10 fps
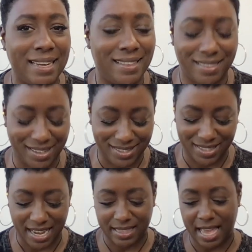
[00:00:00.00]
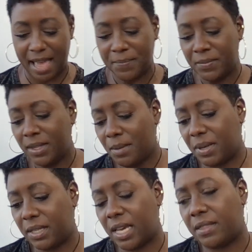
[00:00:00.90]
and things like that.
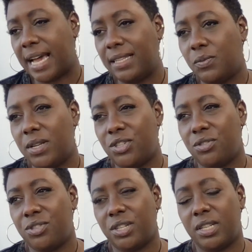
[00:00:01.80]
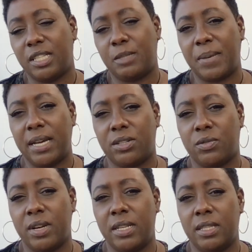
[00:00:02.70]
But yeah, that's what you should expect
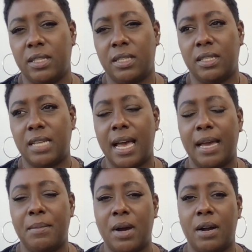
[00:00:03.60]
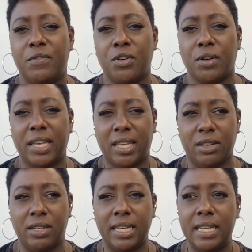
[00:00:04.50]
during the time of your
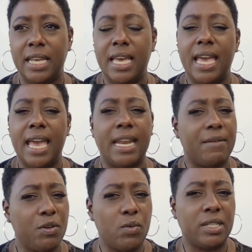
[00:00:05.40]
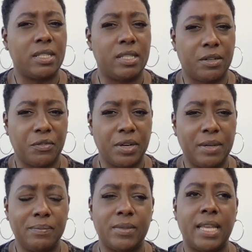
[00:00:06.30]
healing, and everyone's
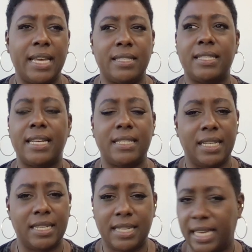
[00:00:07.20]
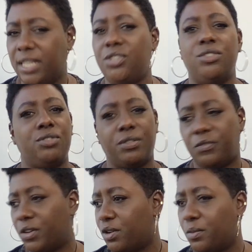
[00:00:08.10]
different. They say 10 days you should
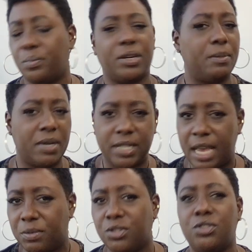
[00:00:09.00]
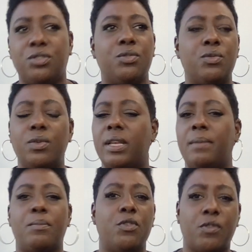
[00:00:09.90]
feel pretty much able to do
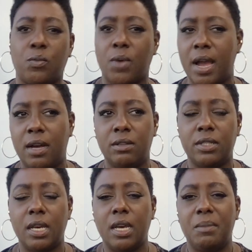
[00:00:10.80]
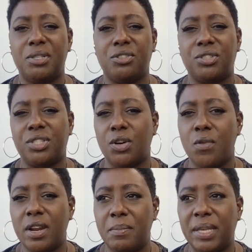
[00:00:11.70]
and move around, but you still
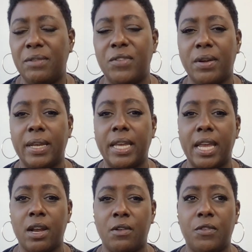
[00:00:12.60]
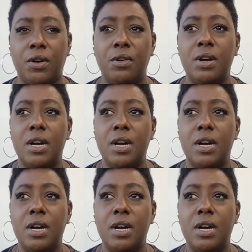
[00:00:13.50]
want to be very careful.